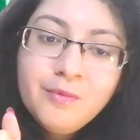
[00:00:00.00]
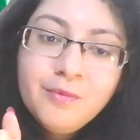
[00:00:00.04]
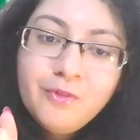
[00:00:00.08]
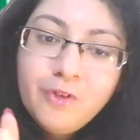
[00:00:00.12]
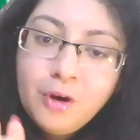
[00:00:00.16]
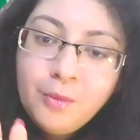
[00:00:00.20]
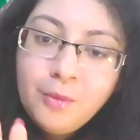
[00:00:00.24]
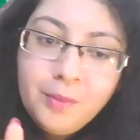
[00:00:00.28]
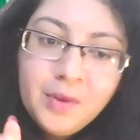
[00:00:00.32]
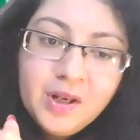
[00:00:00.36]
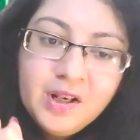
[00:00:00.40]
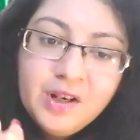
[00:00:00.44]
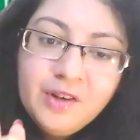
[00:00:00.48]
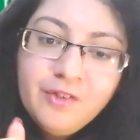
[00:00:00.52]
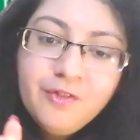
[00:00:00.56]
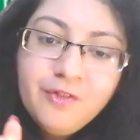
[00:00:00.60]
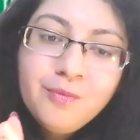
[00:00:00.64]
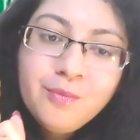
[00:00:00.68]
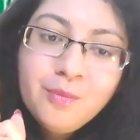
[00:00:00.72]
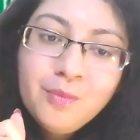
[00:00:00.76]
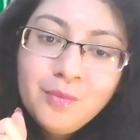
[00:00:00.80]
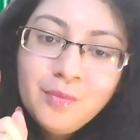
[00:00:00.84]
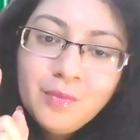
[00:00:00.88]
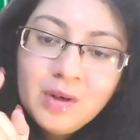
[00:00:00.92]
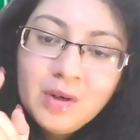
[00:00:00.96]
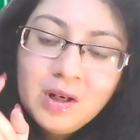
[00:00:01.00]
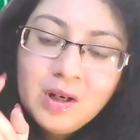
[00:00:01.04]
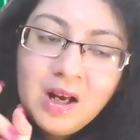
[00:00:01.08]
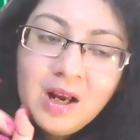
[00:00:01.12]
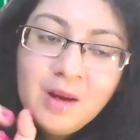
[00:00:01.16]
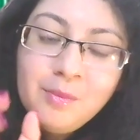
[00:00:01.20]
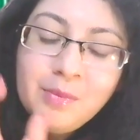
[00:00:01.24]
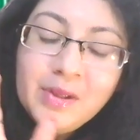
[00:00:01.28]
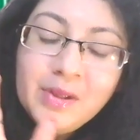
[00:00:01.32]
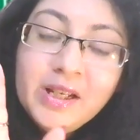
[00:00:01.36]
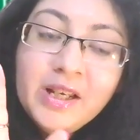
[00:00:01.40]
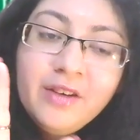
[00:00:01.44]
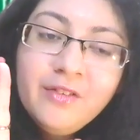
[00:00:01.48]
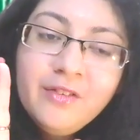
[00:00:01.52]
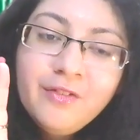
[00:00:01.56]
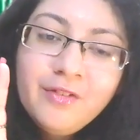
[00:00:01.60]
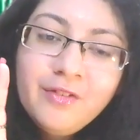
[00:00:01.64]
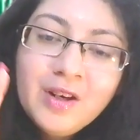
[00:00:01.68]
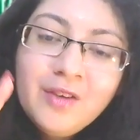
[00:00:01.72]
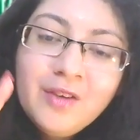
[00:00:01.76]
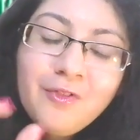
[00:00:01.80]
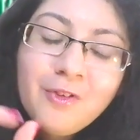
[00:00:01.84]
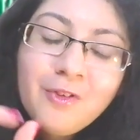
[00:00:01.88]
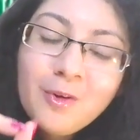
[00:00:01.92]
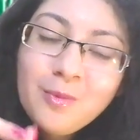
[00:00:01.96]
Formative, I believe
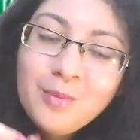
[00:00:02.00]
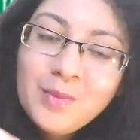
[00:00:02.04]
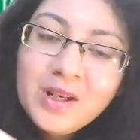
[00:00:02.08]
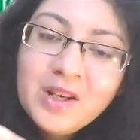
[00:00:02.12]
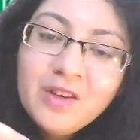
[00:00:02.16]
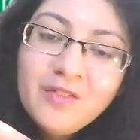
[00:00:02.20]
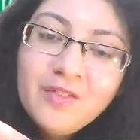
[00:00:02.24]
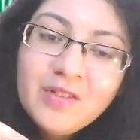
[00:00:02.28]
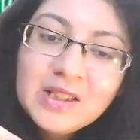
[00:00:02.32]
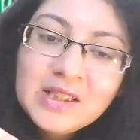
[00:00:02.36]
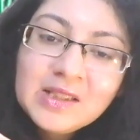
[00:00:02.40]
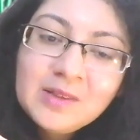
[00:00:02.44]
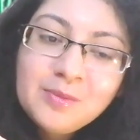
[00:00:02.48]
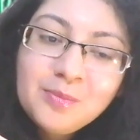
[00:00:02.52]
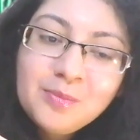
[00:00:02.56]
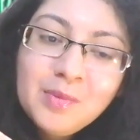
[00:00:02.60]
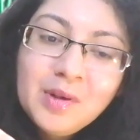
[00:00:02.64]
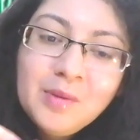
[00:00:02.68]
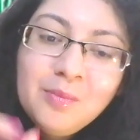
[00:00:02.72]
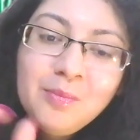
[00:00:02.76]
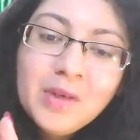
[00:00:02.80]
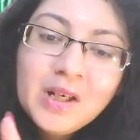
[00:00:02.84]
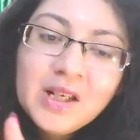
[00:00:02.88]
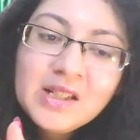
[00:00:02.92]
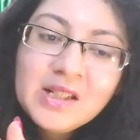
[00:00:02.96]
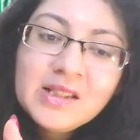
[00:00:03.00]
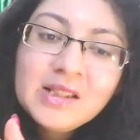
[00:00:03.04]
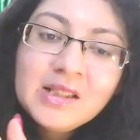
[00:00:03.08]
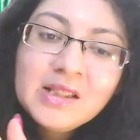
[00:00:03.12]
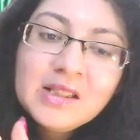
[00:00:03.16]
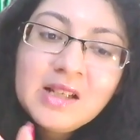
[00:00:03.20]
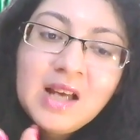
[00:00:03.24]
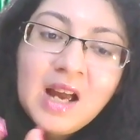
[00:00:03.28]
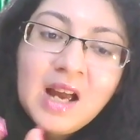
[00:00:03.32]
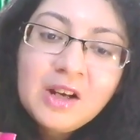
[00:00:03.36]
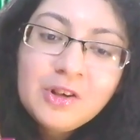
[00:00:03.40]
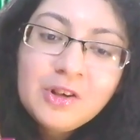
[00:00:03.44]
in formative assessment because